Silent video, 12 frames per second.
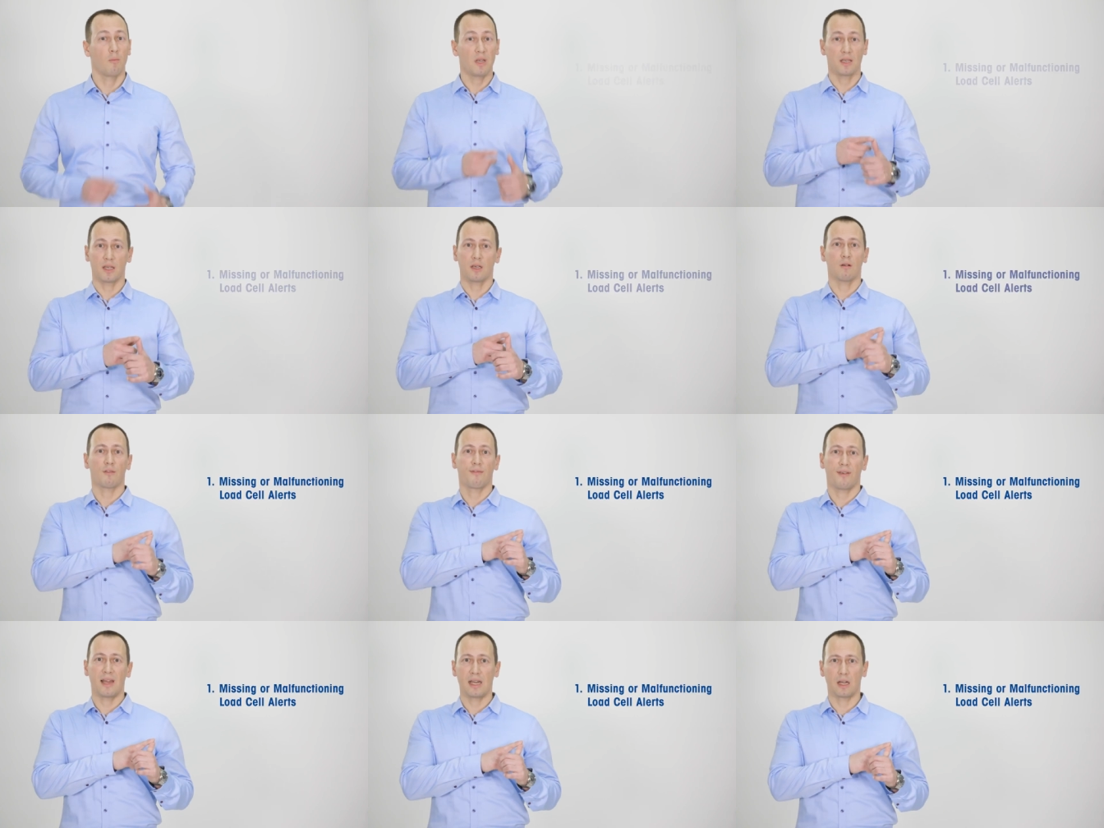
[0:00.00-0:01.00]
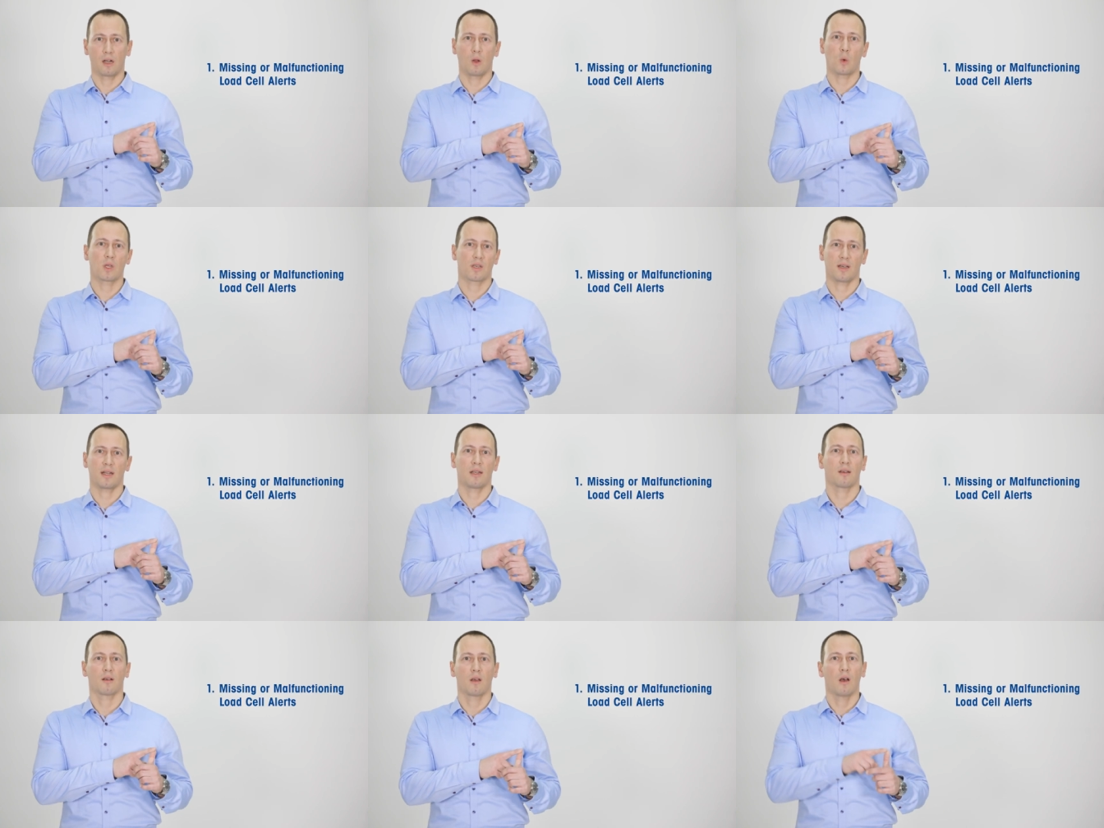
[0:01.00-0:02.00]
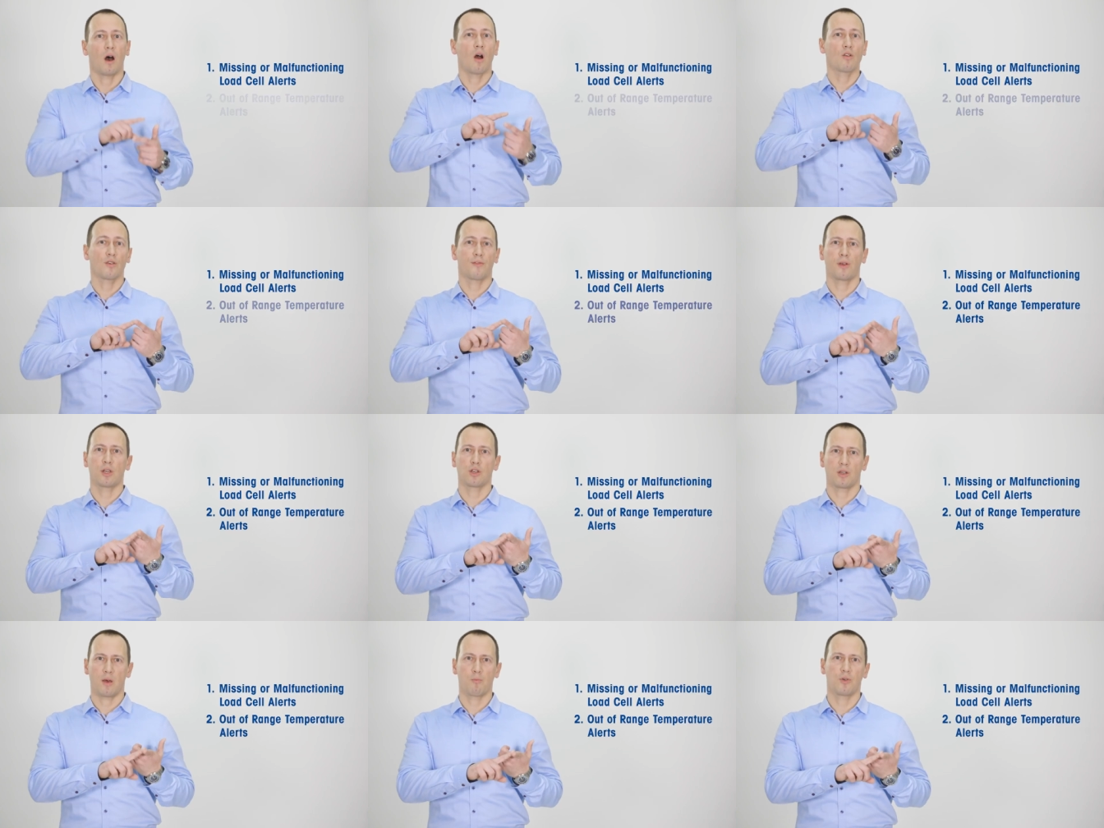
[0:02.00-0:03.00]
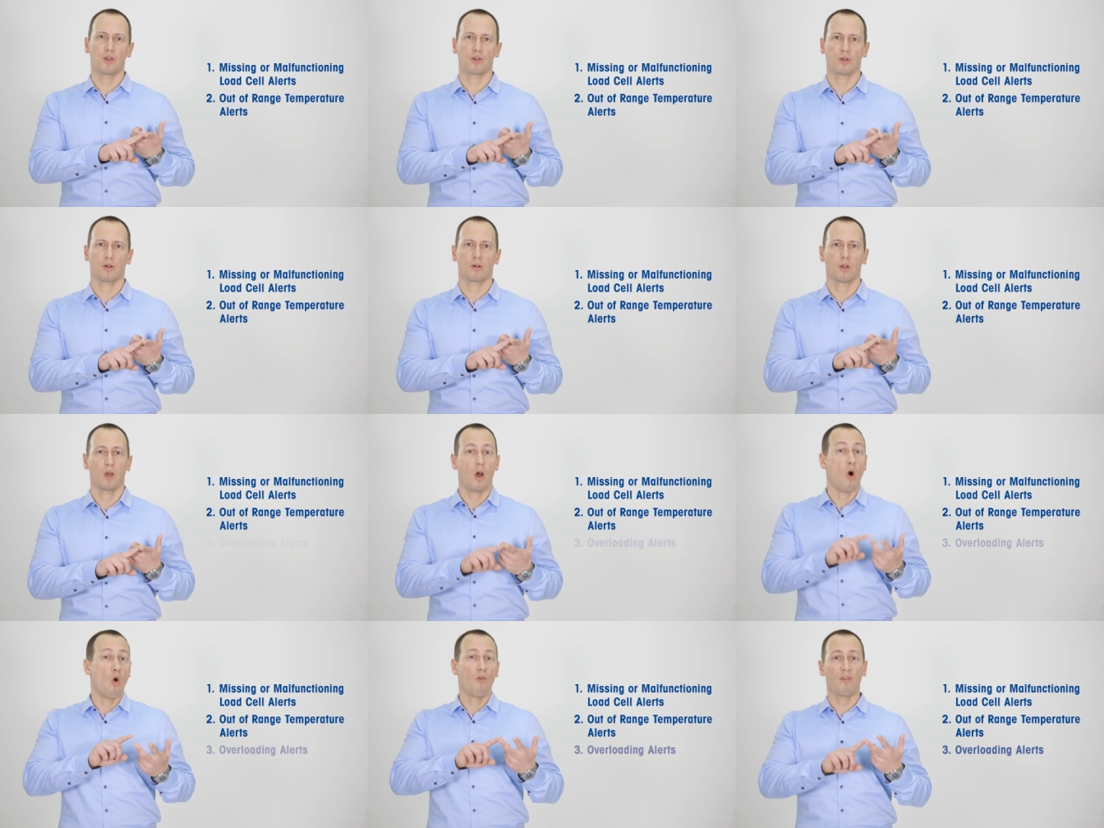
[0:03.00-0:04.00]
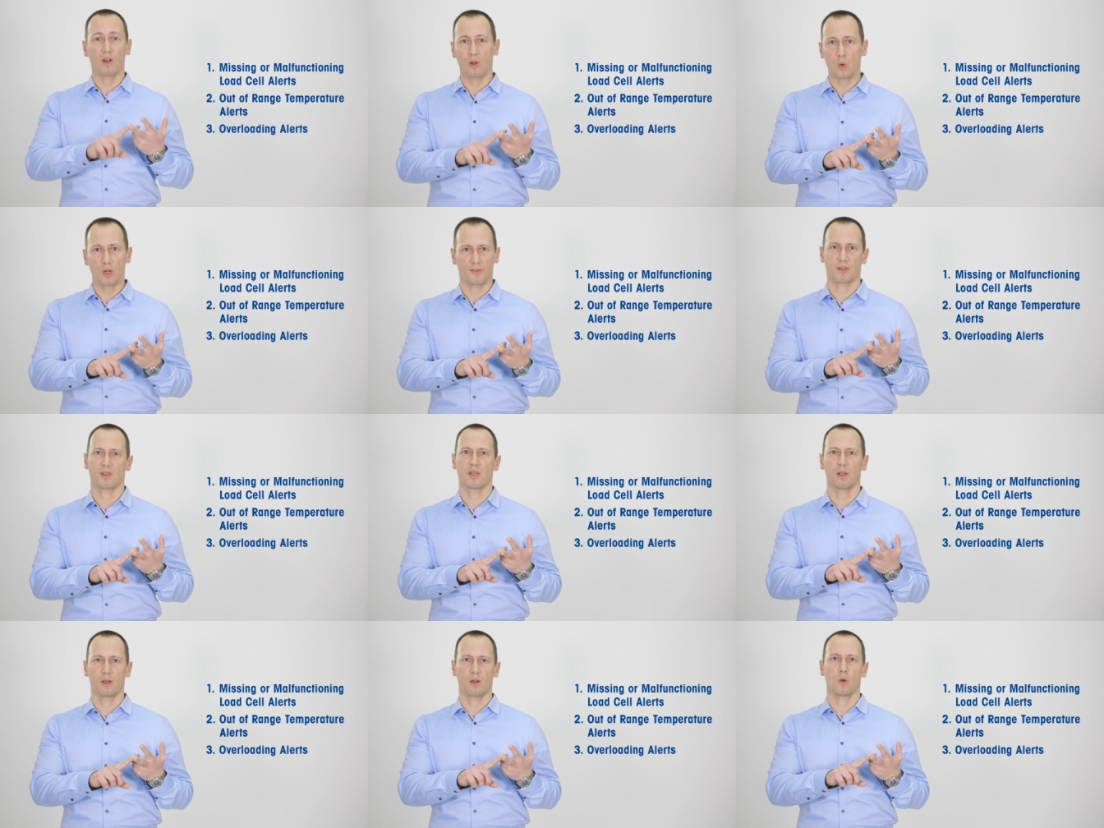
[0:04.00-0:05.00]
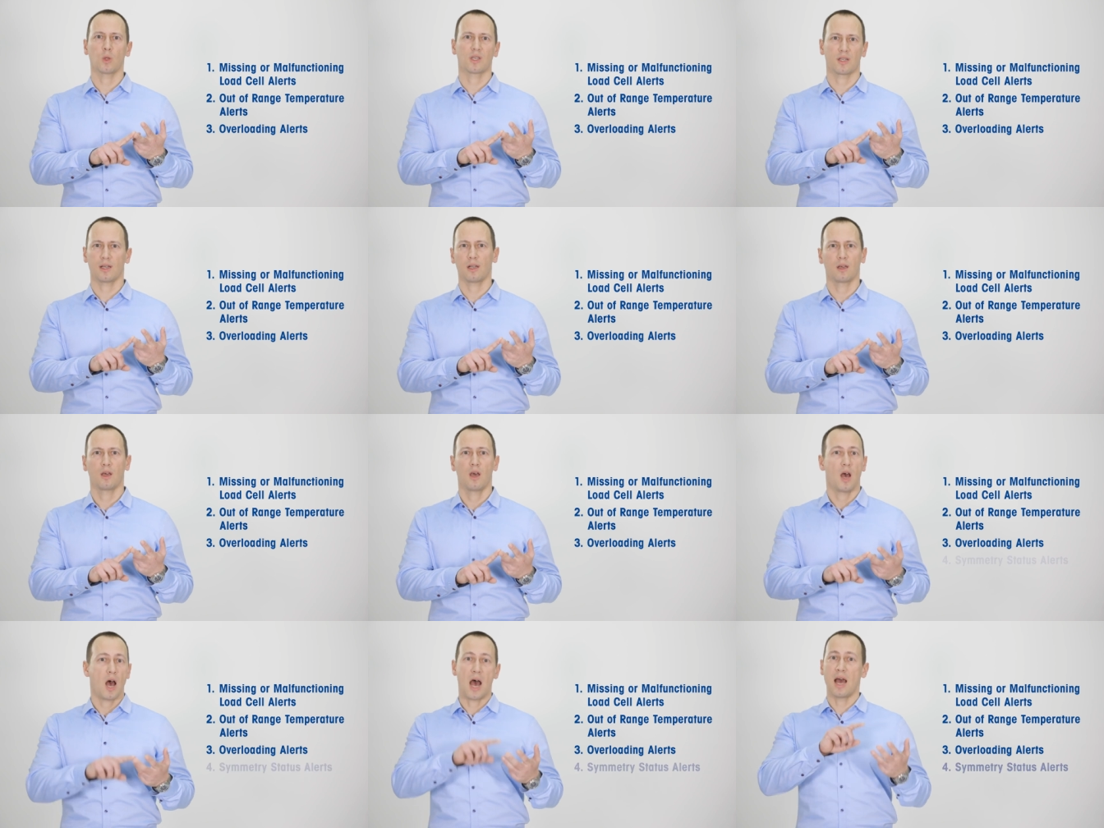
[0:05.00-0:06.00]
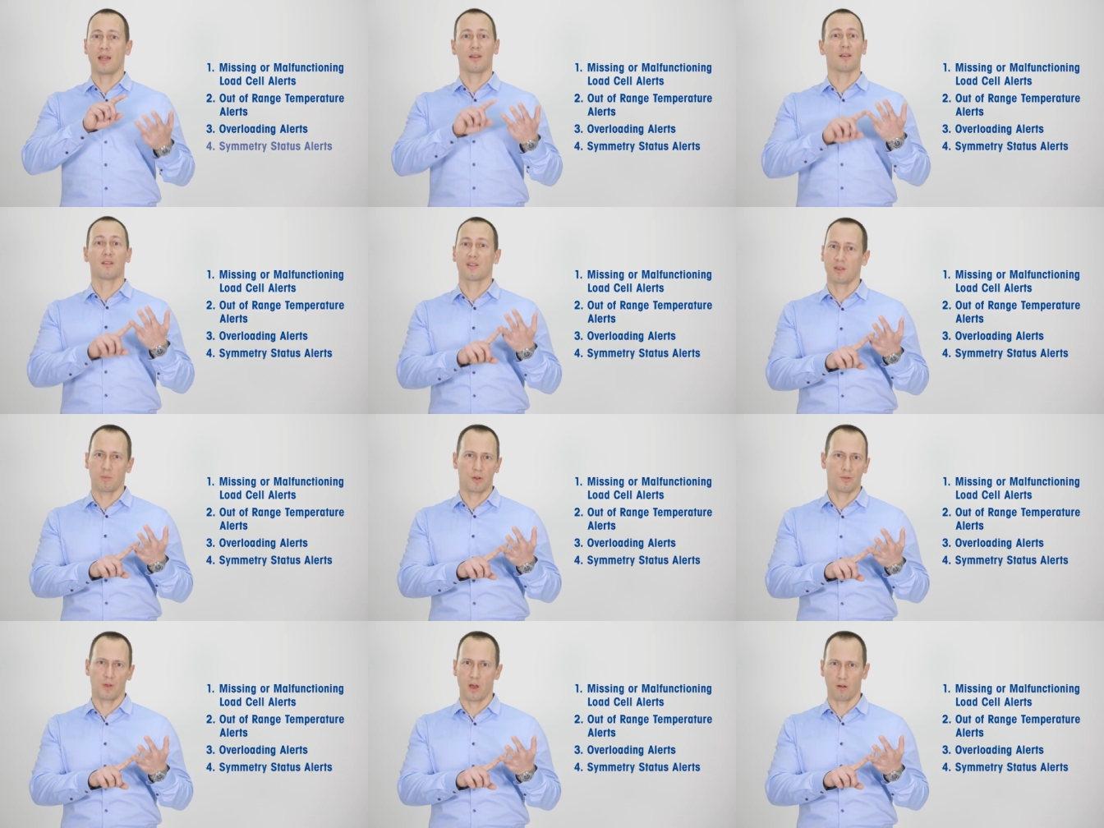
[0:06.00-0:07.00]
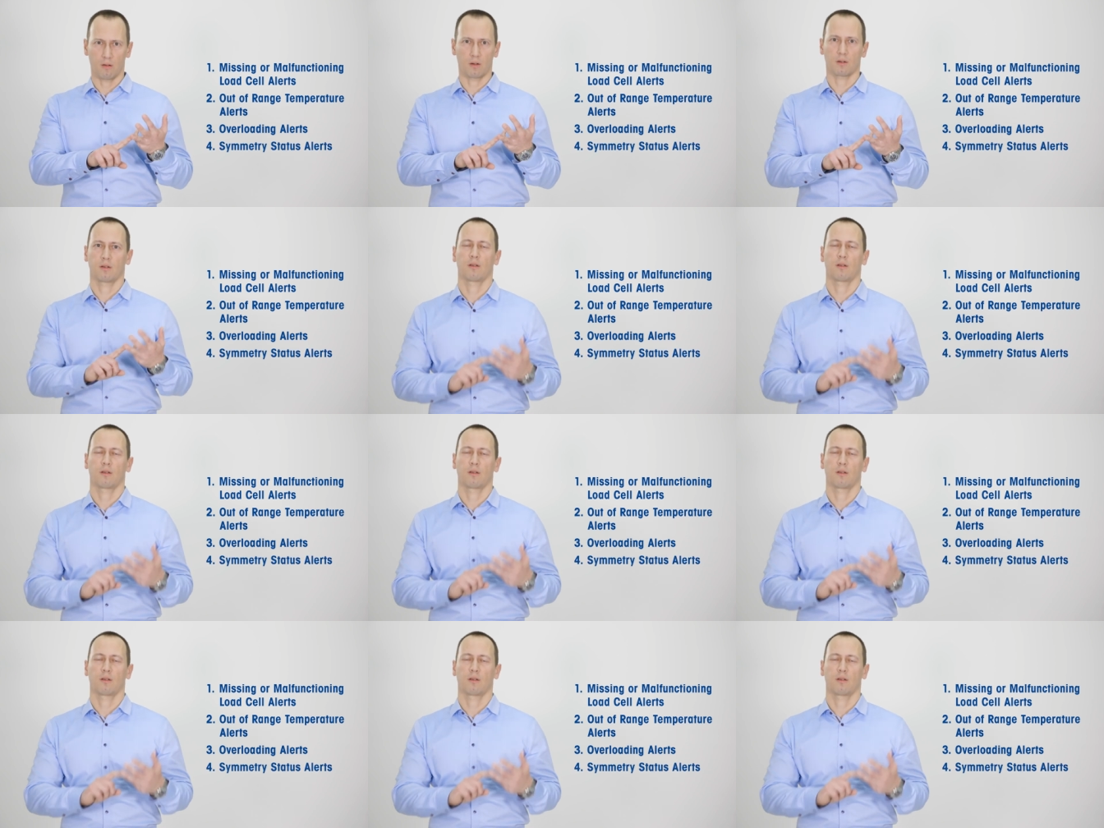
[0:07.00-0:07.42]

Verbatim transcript: Missing or failing load cell, out of range temperature, overload of a single load cell, and a symmetry error.